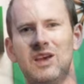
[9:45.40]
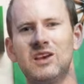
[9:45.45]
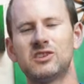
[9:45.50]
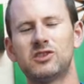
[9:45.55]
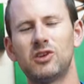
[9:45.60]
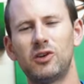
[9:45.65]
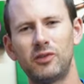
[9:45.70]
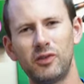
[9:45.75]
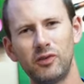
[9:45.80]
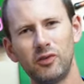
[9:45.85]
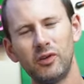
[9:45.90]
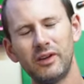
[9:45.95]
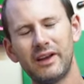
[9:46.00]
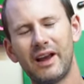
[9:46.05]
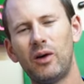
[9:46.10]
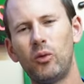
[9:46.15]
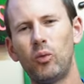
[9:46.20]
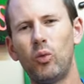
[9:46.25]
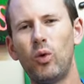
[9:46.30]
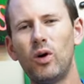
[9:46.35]
So if you've only
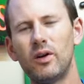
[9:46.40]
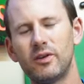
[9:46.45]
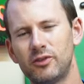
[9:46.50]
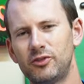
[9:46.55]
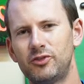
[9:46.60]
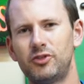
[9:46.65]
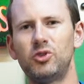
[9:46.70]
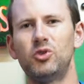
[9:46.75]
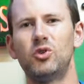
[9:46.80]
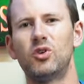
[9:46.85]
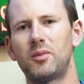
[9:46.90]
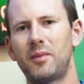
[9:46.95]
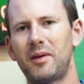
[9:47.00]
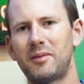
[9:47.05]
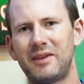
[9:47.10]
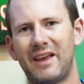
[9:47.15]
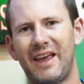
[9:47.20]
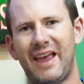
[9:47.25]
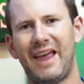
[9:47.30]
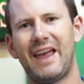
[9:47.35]
got 1 or 2 or
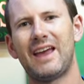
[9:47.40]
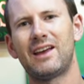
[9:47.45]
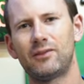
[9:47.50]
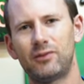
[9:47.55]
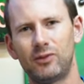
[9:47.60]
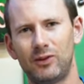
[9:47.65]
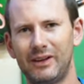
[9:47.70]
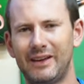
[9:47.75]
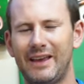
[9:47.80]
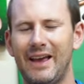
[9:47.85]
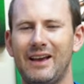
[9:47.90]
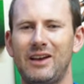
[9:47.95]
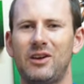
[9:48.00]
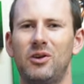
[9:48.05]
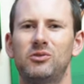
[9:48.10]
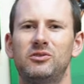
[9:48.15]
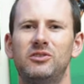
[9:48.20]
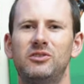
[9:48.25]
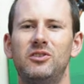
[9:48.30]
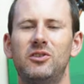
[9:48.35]
maybe a handful of
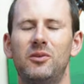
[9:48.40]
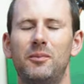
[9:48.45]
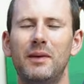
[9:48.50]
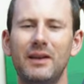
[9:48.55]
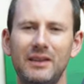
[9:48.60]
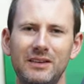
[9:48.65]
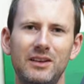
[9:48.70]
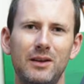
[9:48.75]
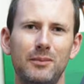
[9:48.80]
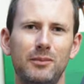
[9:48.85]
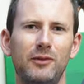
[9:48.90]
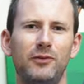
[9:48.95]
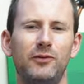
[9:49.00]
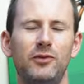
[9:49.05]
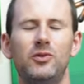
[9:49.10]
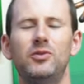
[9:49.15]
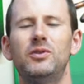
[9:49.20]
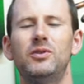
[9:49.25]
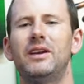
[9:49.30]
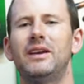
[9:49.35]
geckos and you're mixing up the
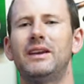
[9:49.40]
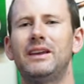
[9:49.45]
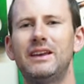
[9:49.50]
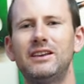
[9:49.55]
food in